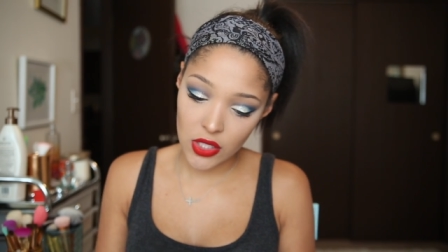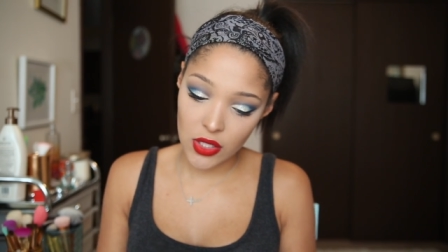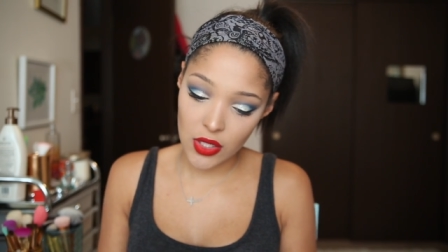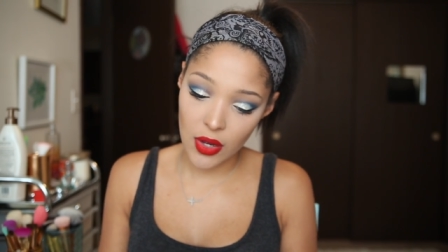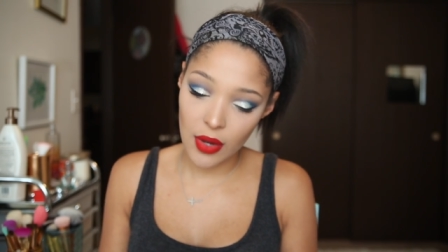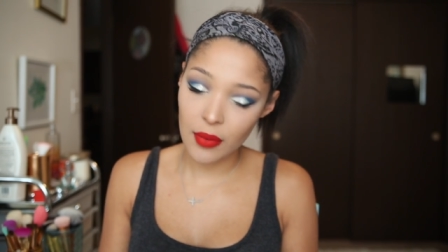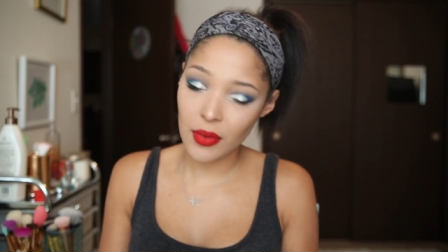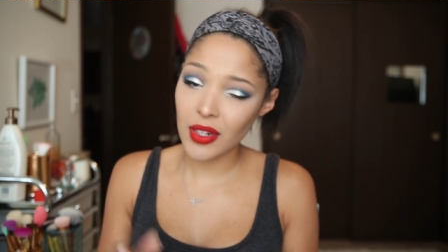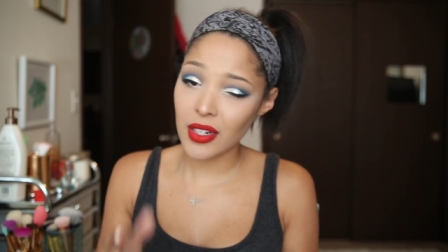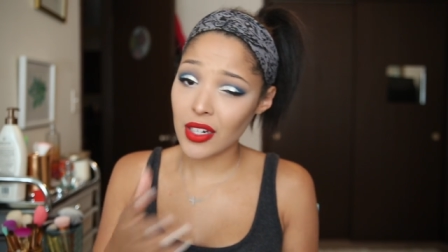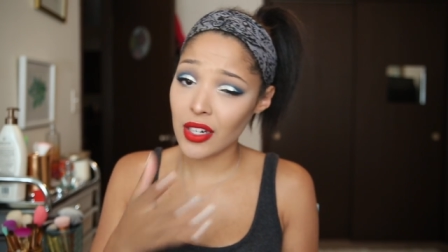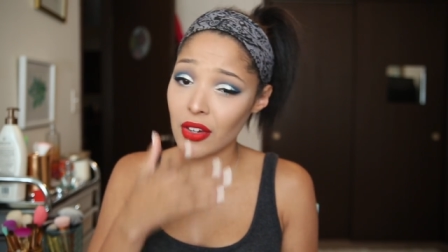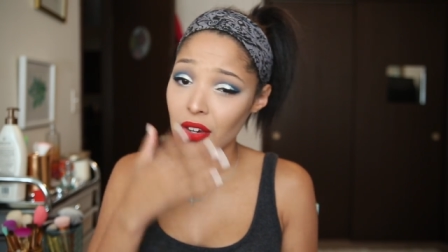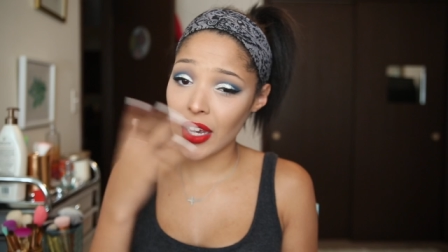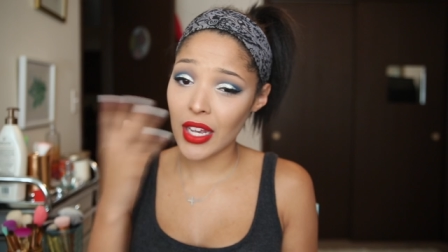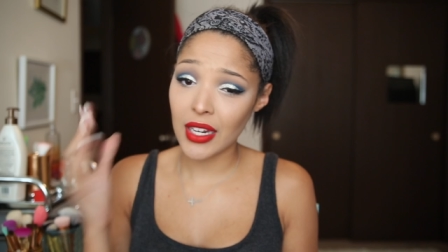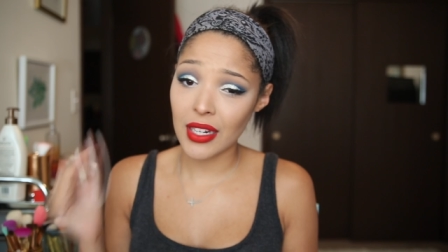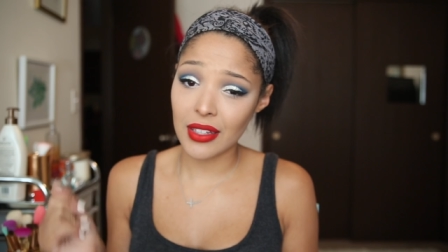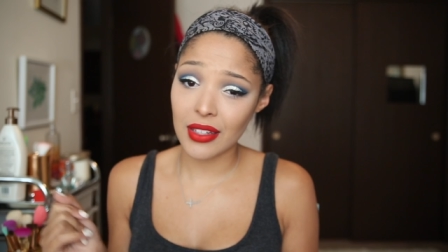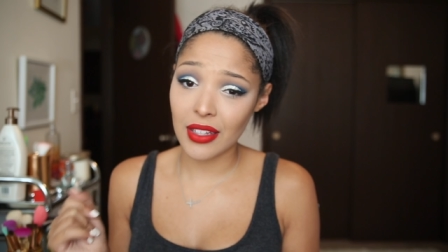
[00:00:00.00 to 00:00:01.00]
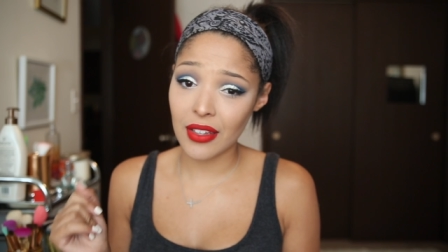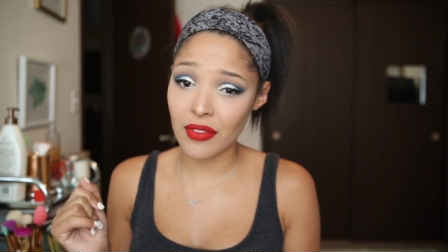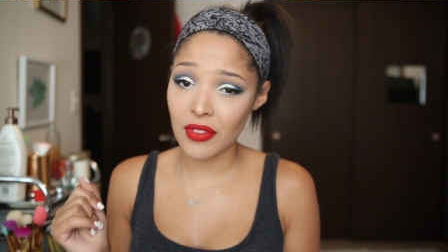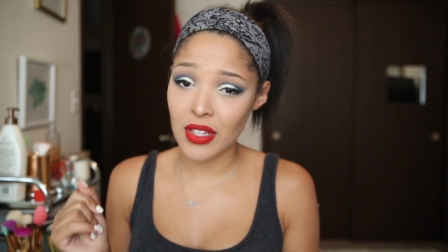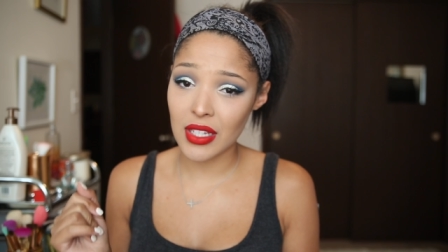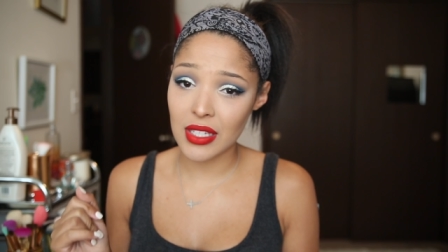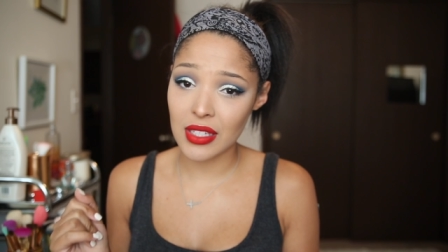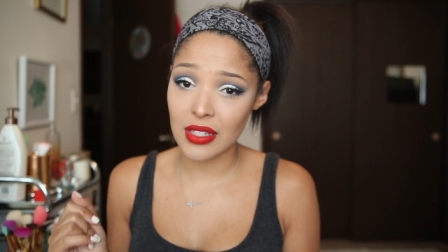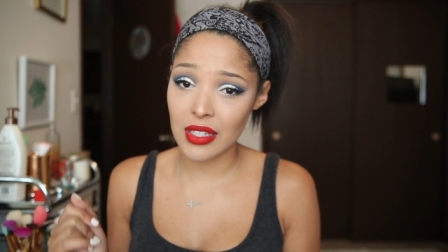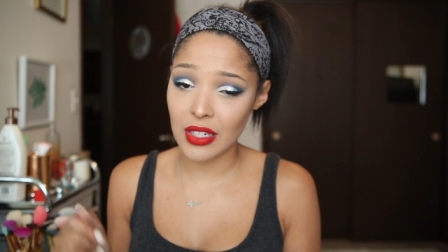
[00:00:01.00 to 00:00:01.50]
So I'm going to go ahead and leave
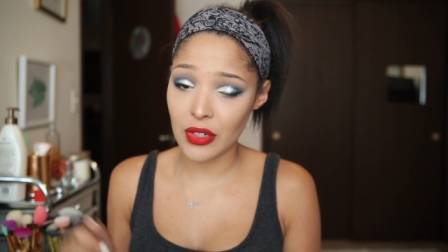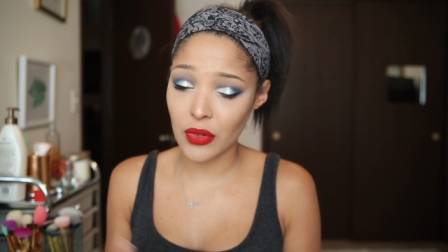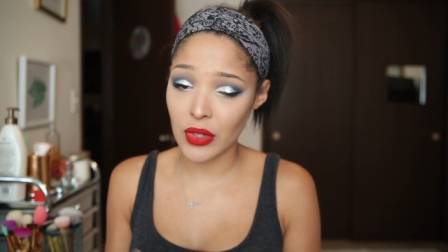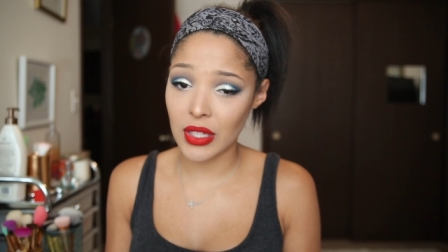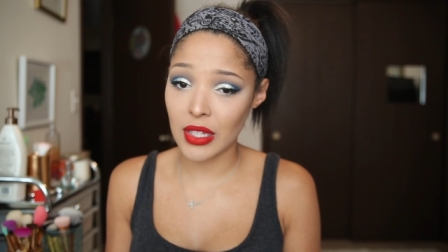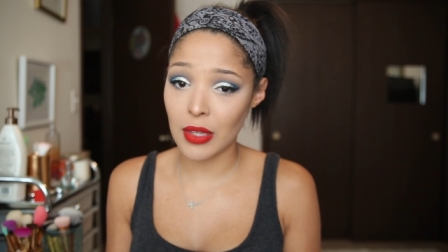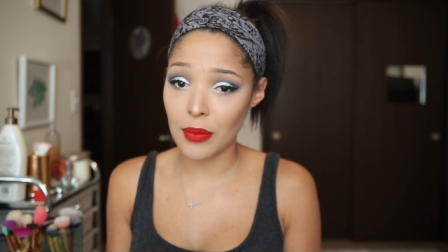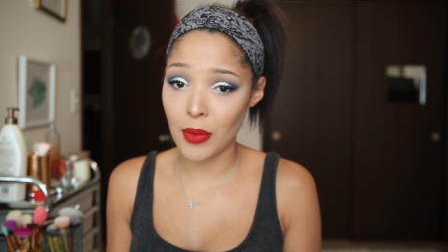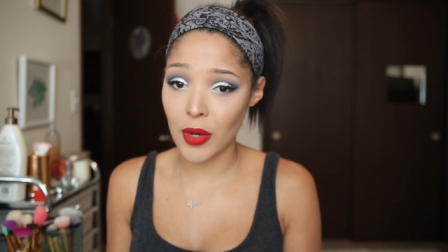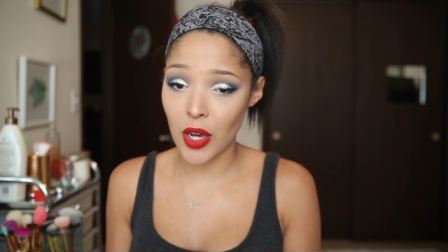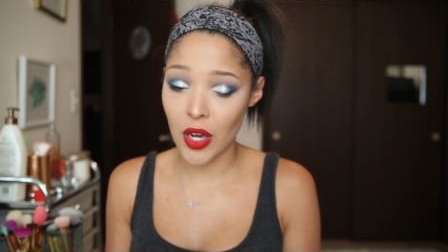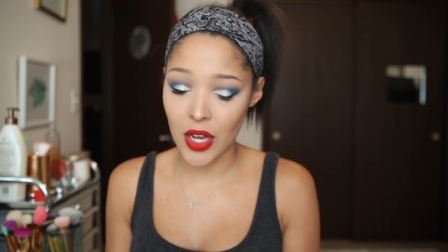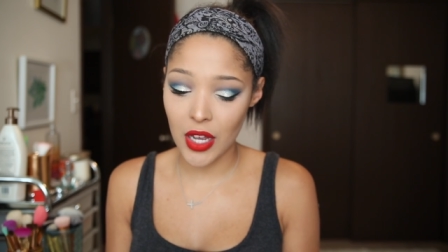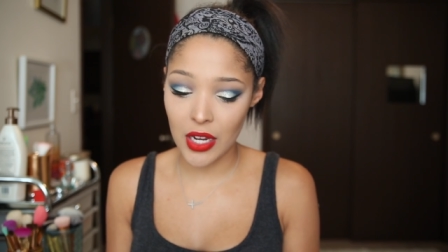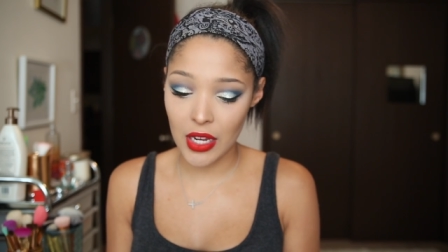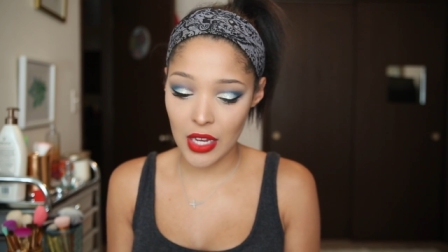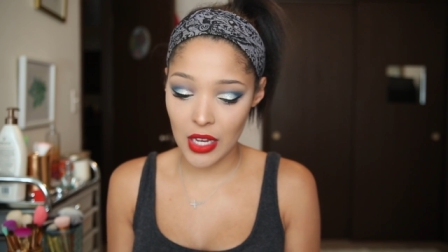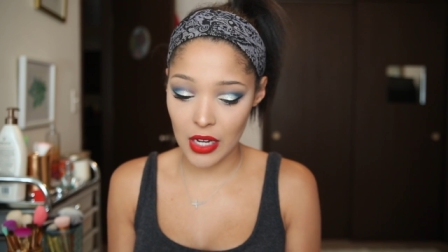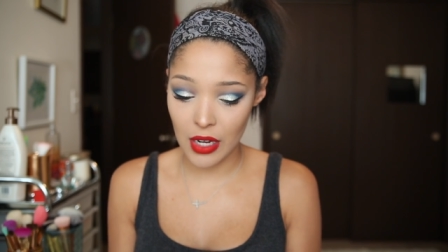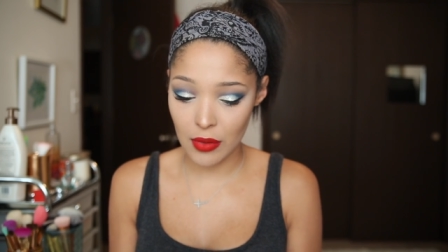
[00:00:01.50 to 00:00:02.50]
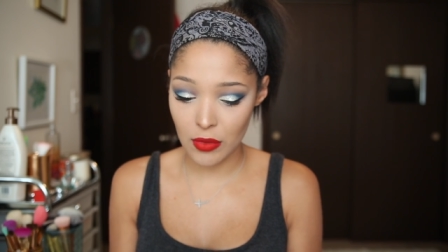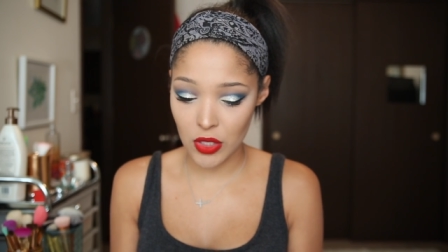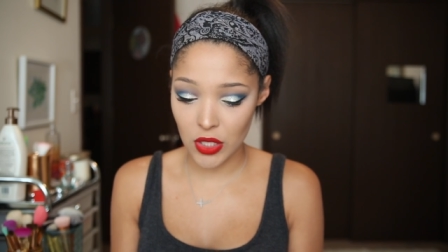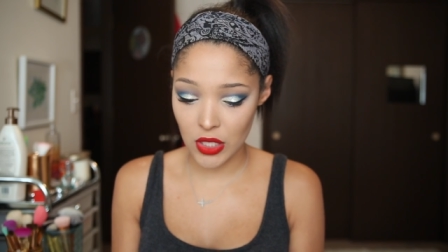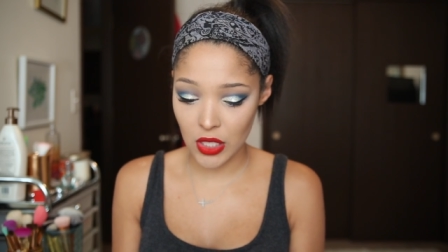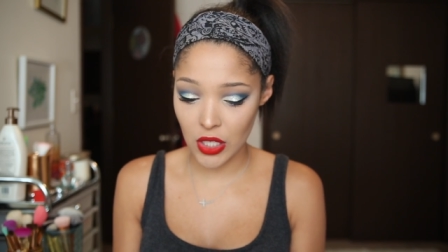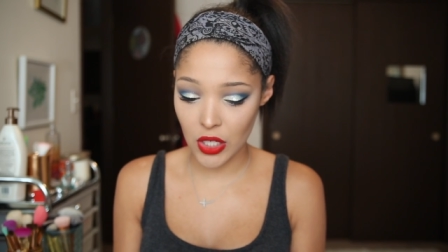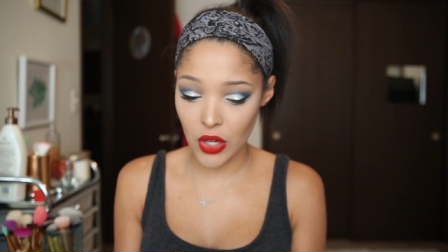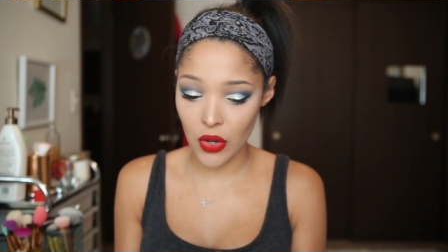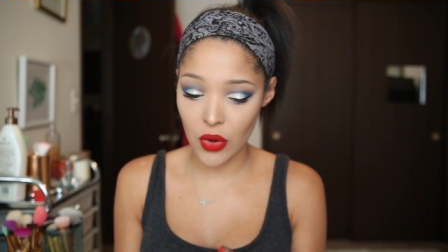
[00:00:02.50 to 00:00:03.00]
this liquid lip on, and I'm just
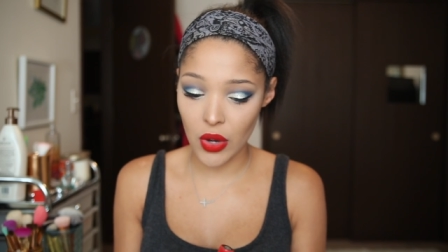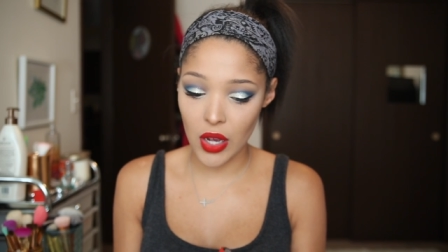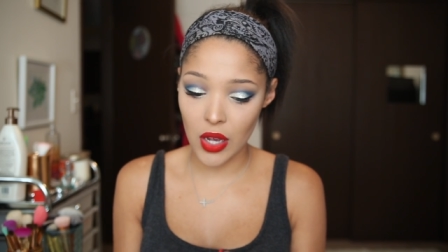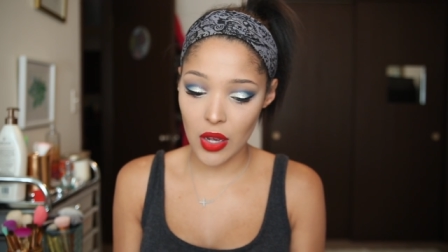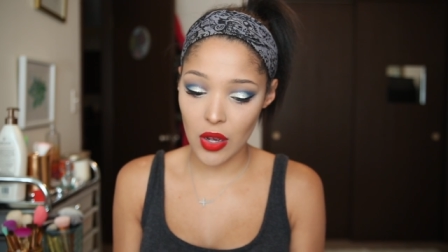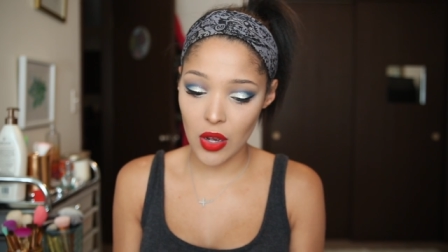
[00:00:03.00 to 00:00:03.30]
going to go